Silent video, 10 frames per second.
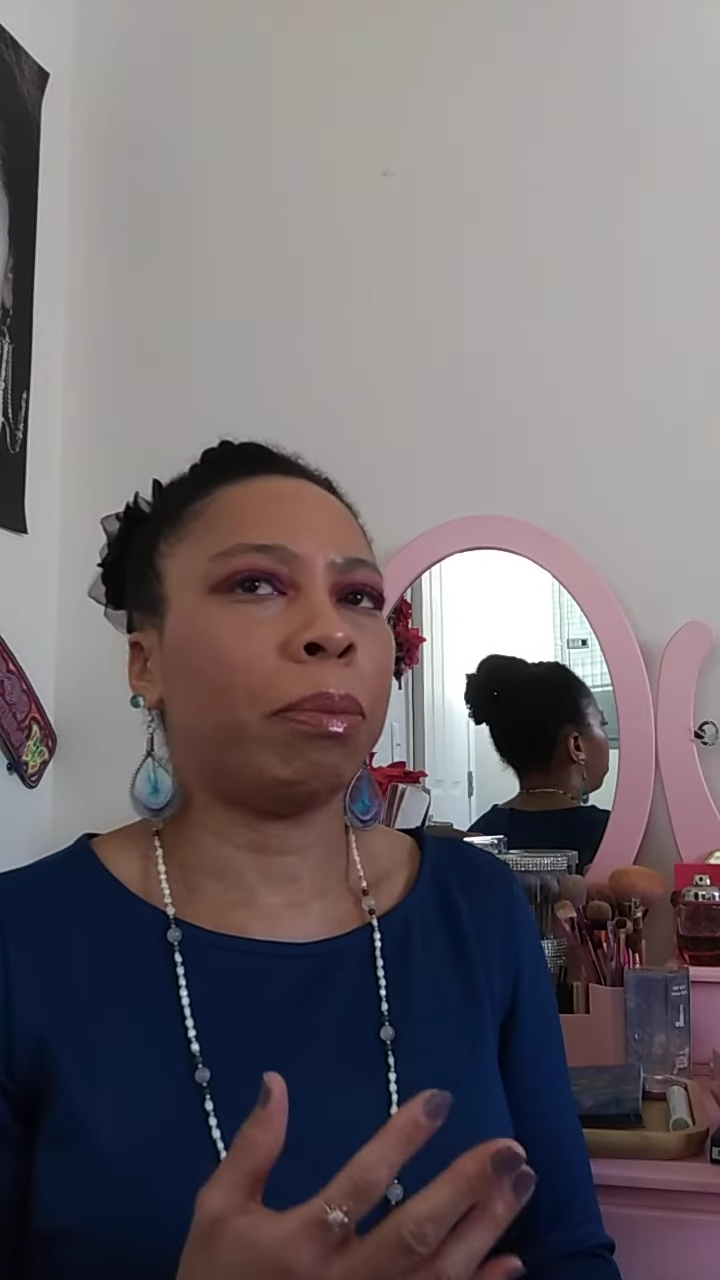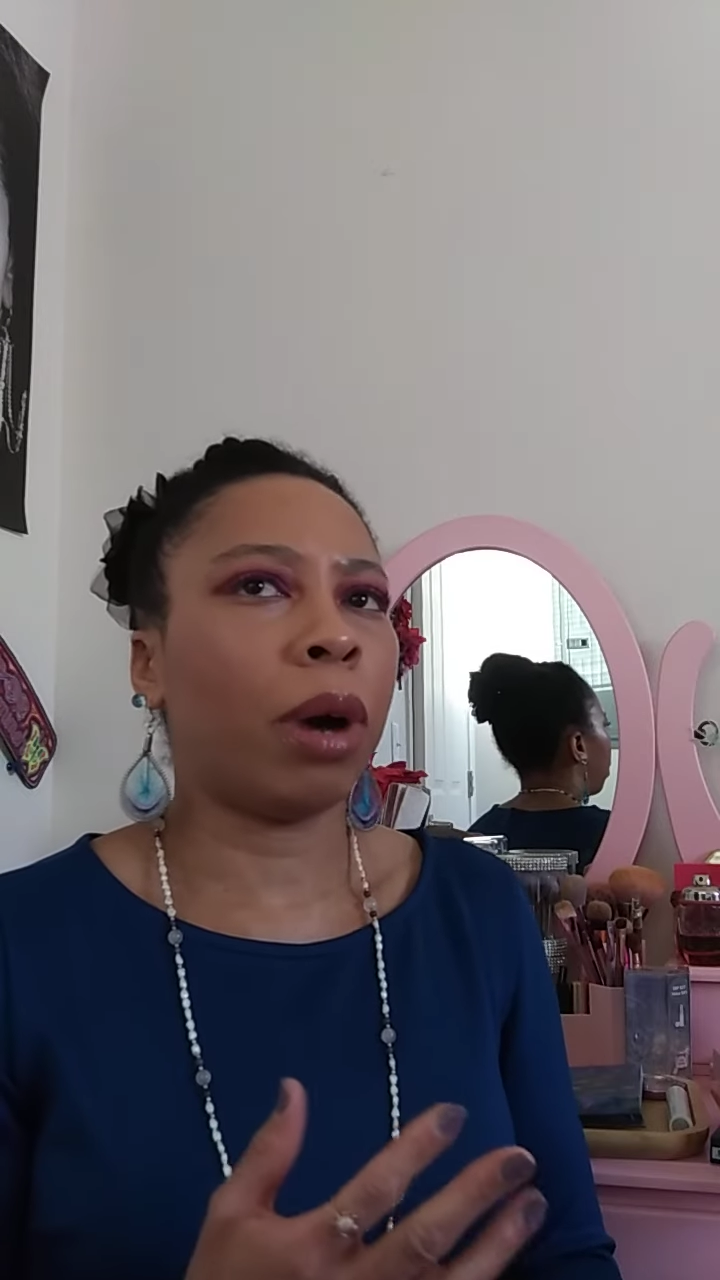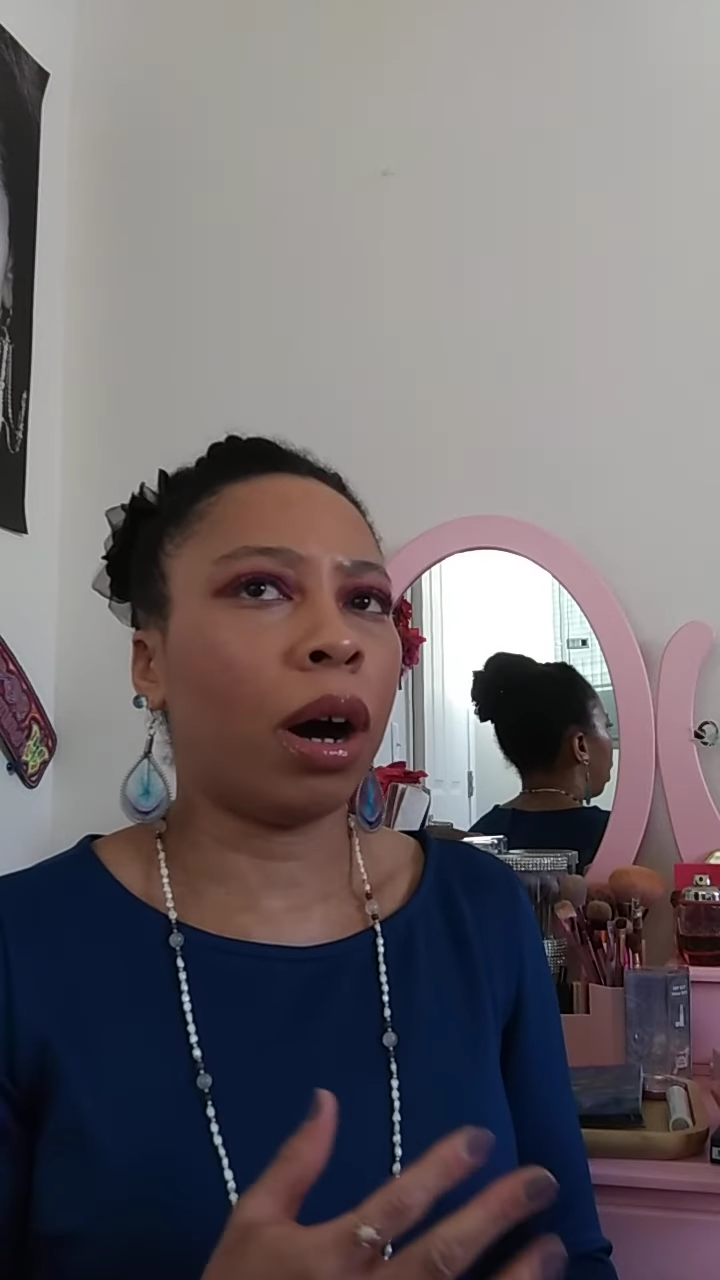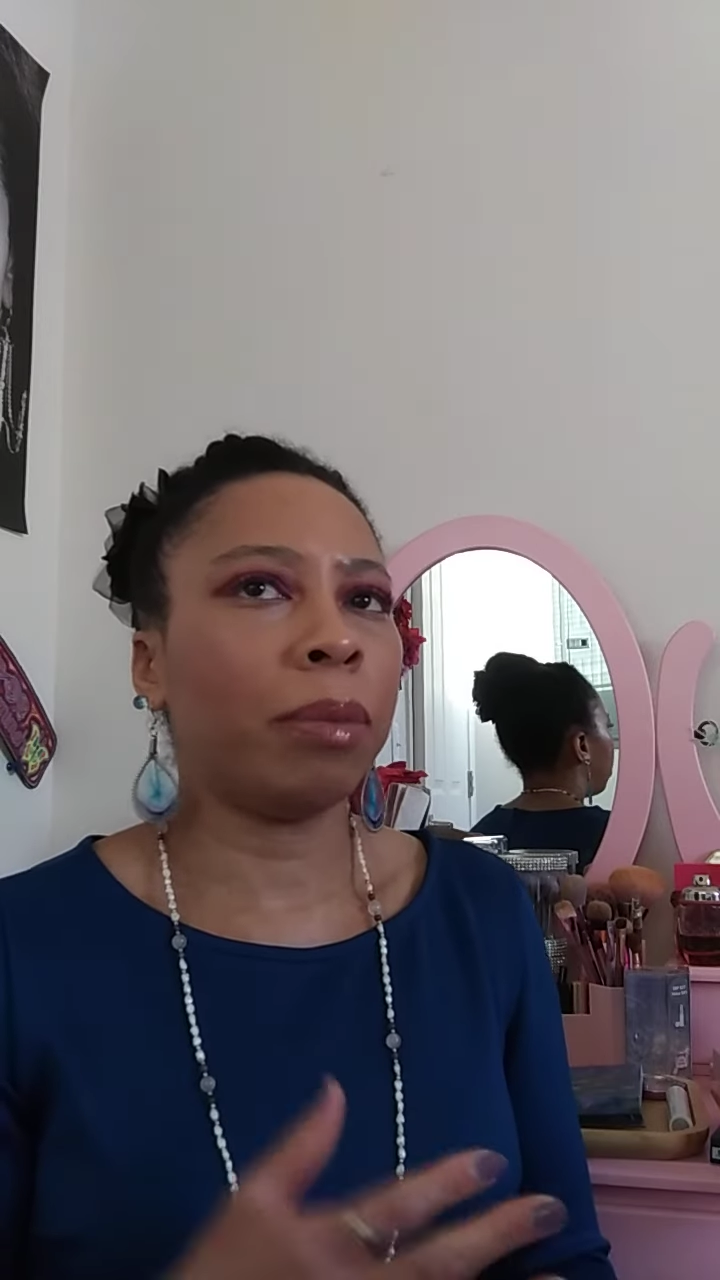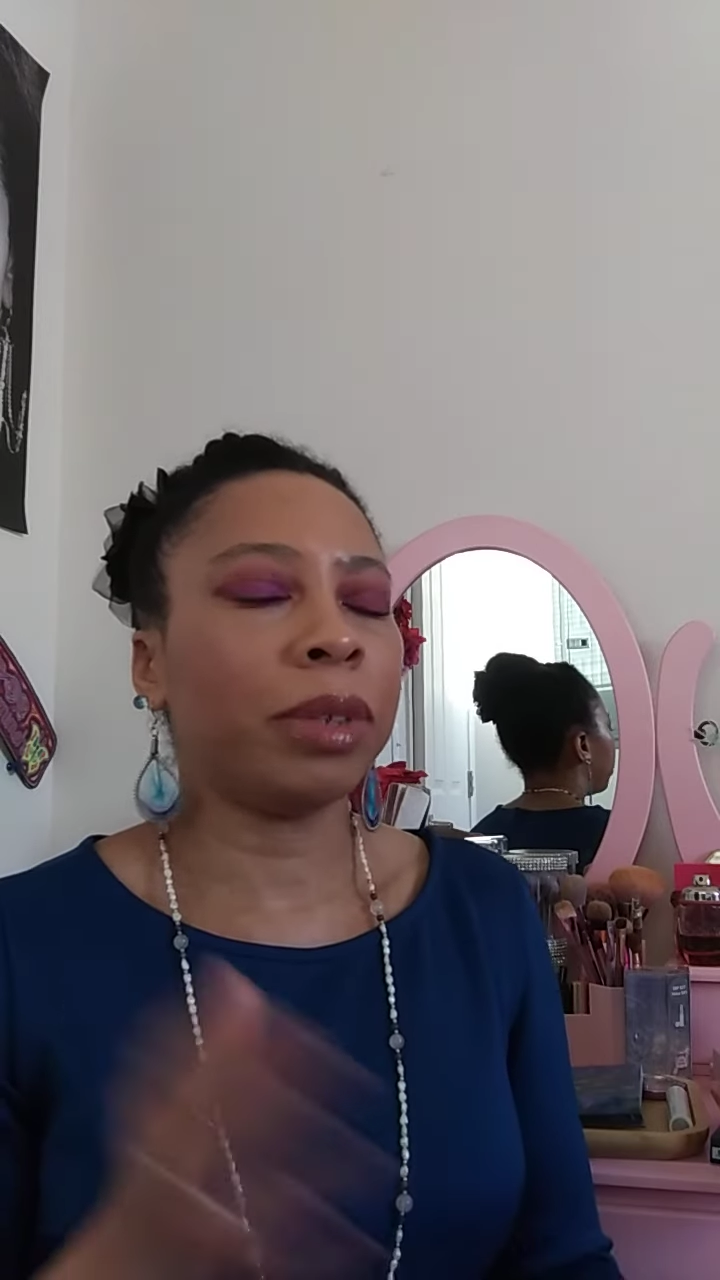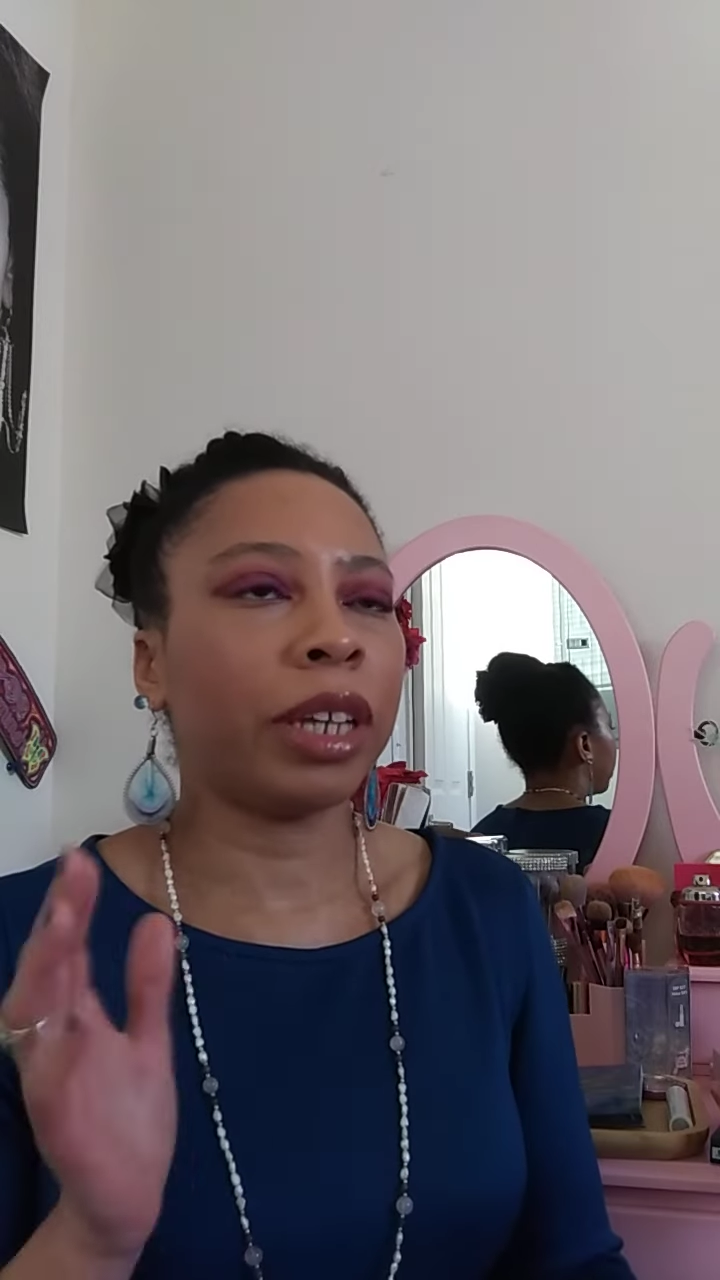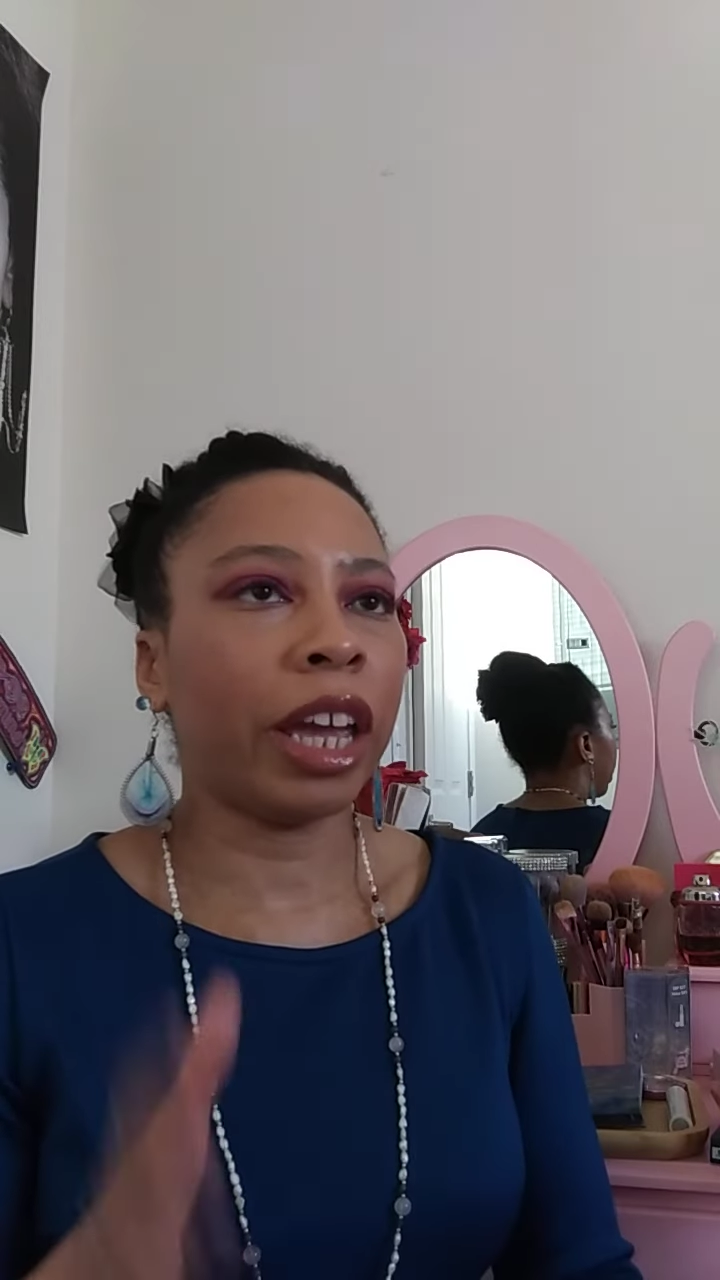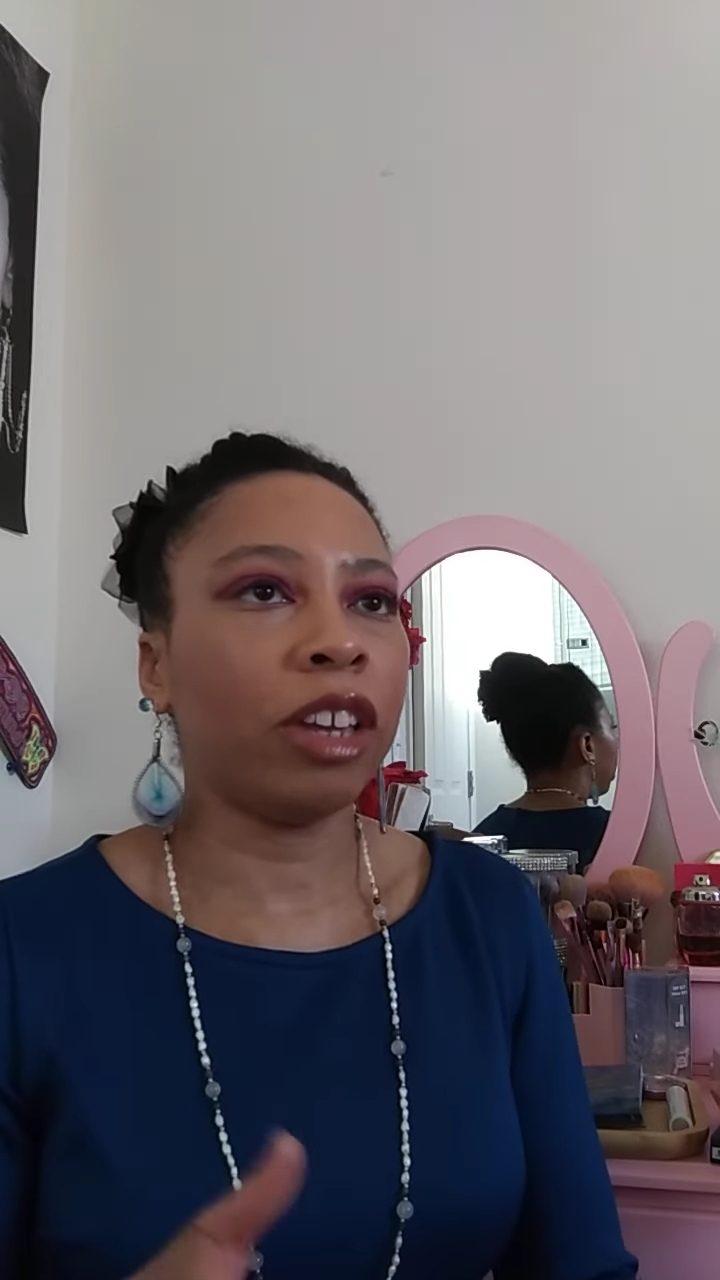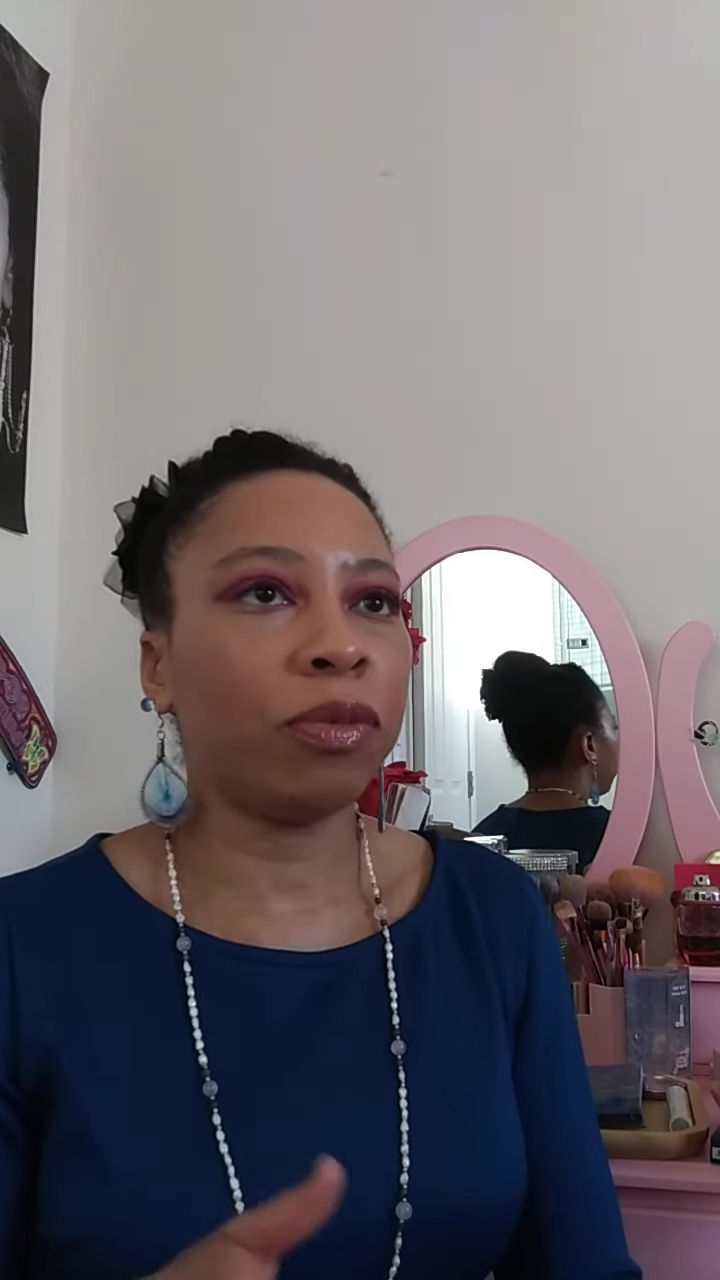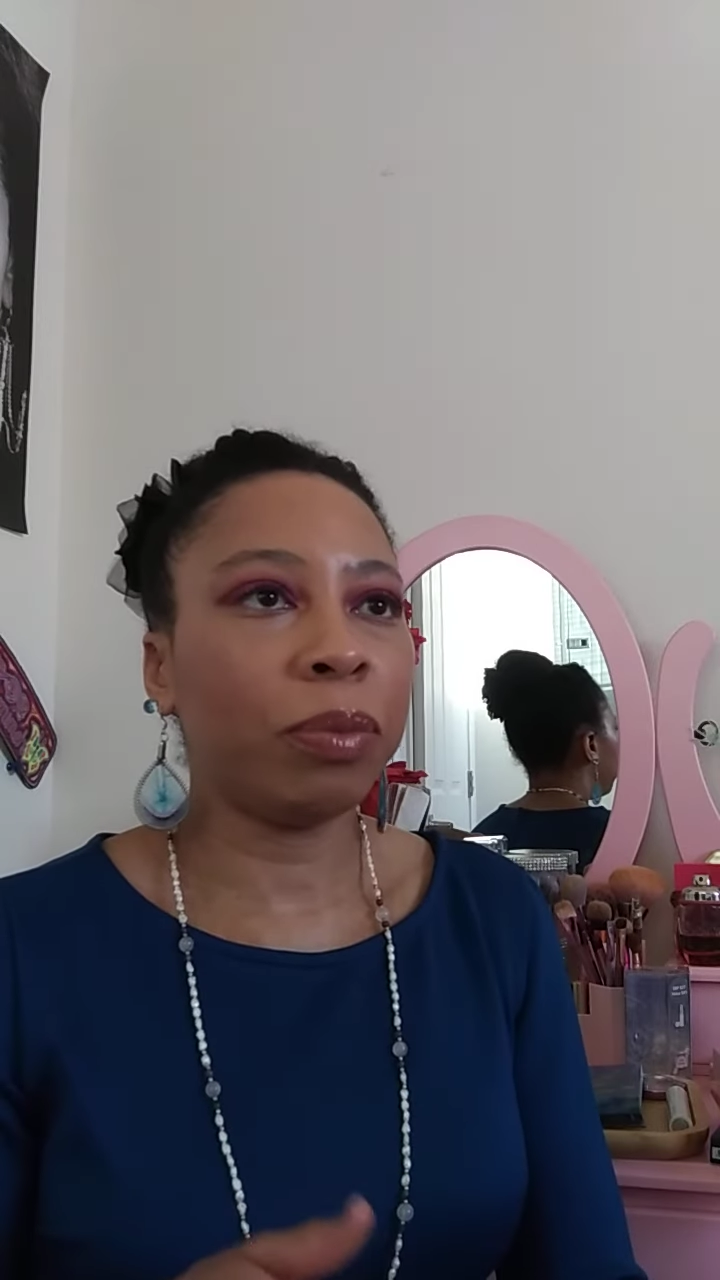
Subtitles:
mom gave